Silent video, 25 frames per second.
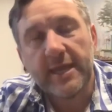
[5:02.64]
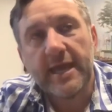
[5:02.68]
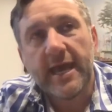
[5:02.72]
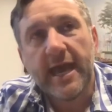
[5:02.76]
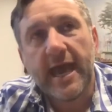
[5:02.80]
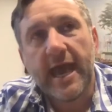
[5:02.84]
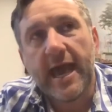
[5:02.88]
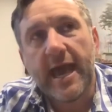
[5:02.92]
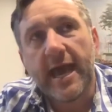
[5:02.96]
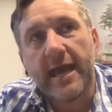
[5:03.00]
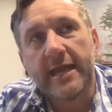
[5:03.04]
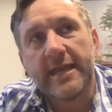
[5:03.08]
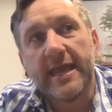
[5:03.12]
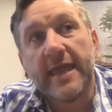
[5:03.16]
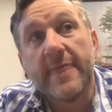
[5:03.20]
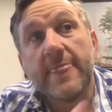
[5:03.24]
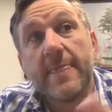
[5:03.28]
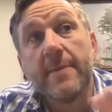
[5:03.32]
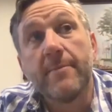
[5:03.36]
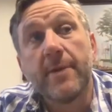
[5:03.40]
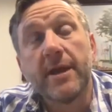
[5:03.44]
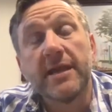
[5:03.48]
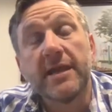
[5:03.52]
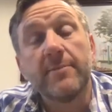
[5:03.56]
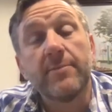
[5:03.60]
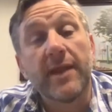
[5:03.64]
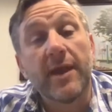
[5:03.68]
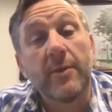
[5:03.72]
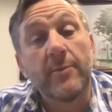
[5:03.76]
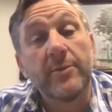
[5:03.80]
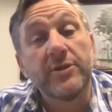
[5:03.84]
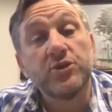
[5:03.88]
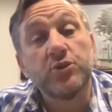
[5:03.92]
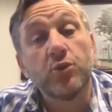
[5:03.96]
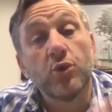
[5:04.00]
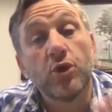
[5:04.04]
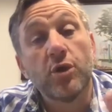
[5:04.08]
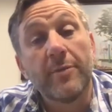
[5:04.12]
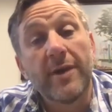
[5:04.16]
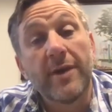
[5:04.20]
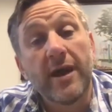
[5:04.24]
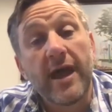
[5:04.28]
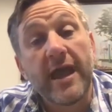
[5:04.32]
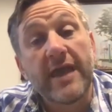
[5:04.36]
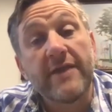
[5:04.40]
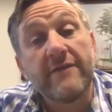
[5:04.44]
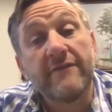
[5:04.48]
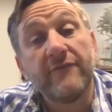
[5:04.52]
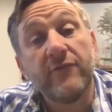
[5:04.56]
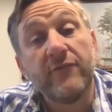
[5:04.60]
And in the money plan, we talk about
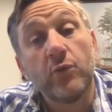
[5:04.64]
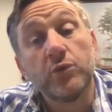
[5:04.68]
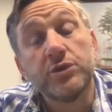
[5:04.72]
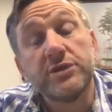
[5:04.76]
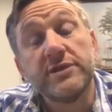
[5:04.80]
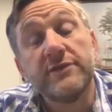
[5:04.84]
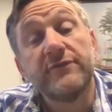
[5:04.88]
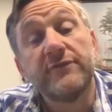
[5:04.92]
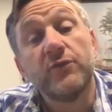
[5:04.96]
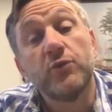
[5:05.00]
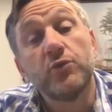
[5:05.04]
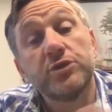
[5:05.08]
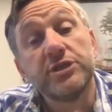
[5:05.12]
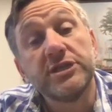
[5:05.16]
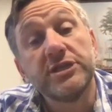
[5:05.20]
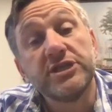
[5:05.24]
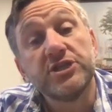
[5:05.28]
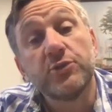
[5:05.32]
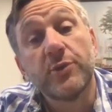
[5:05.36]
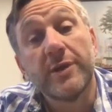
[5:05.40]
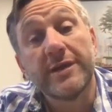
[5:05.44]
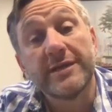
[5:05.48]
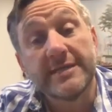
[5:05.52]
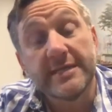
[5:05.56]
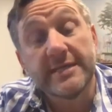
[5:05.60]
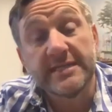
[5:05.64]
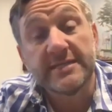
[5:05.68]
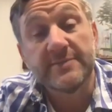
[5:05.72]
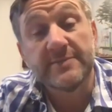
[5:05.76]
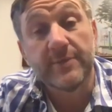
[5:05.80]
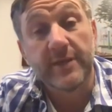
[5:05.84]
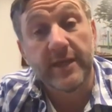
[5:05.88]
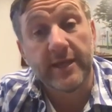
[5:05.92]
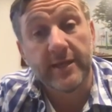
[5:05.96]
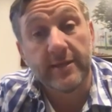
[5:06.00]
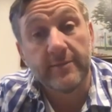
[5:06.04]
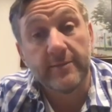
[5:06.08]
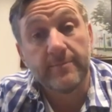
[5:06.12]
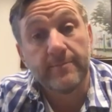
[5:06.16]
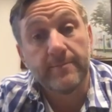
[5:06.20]
a 40-40-20 split.